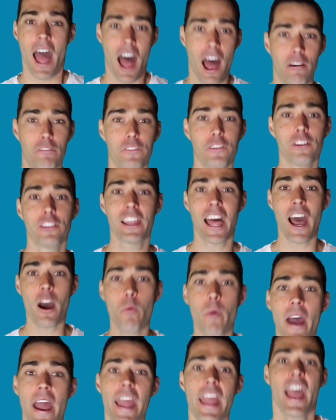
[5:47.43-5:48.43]
I feel
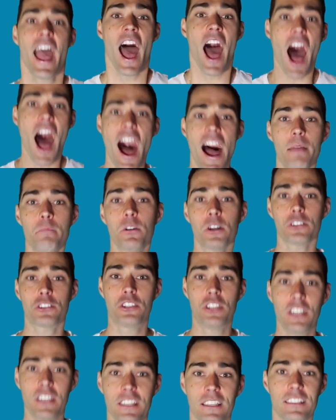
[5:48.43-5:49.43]
that way I'm not
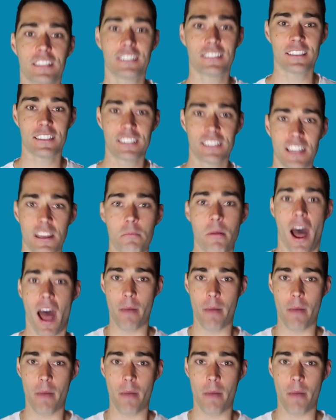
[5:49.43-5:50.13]
cheating the system.